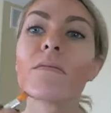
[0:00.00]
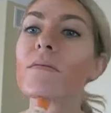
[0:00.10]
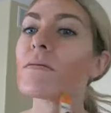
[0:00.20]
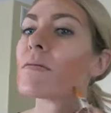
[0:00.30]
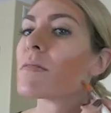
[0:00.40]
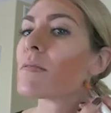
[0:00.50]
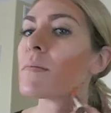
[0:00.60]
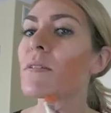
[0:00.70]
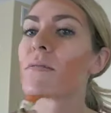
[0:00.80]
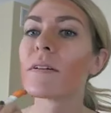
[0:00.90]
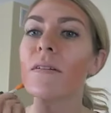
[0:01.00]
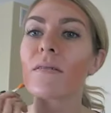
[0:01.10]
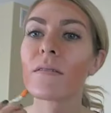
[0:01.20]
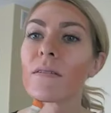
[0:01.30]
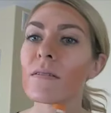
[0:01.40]
A little bit
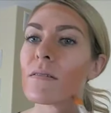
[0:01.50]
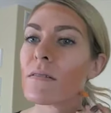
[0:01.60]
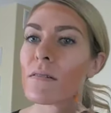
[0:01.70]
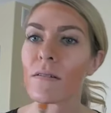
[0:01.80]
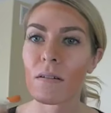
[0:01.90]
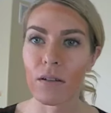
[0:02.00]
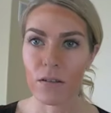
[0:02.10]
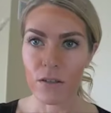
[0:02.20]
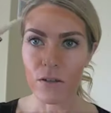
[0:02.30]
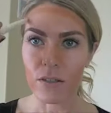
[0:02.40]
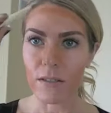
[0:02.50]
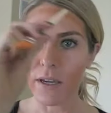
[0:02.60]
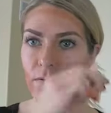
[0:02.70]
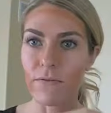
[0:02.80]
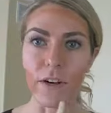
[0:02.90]
around. So you can
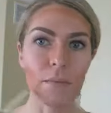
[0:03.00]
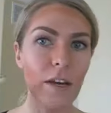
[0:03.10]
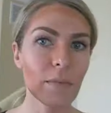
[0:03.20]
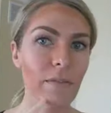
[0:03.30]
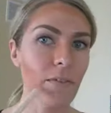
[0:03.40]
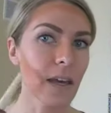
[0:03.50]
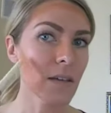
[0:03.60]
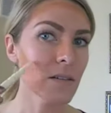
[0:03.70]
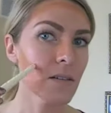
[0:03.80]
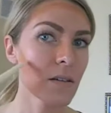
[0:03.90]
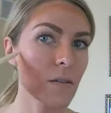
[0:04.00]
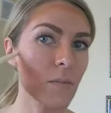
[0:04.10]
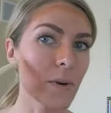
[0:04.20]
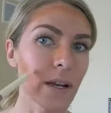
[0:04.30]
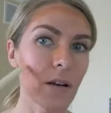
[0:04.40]
see I've framed out my face,
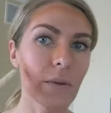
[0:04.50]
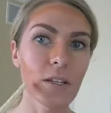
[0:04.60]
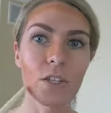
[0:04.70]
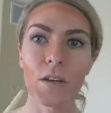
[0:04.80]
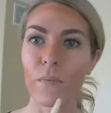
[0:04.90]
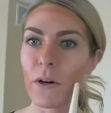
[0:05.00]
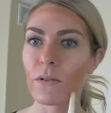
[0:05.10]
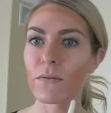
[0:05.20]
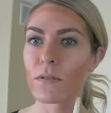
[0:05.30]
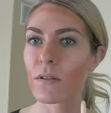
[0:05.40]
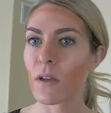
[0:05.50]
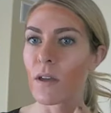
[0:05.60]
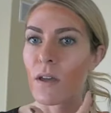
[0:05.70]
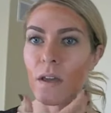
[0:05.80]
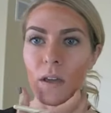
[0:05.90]
brought out my cheekbones,
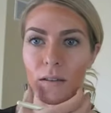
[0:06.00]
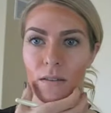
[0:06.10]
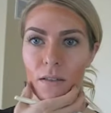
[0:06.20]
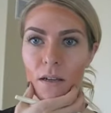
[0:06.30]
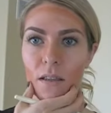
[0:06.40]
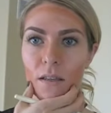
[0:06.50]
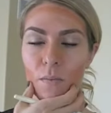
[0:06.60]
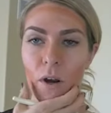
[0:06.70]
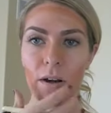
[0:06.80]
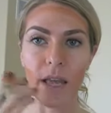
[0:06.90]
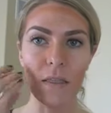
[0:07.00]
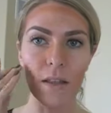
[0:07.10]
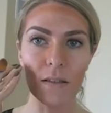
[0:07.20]
sucked this part in.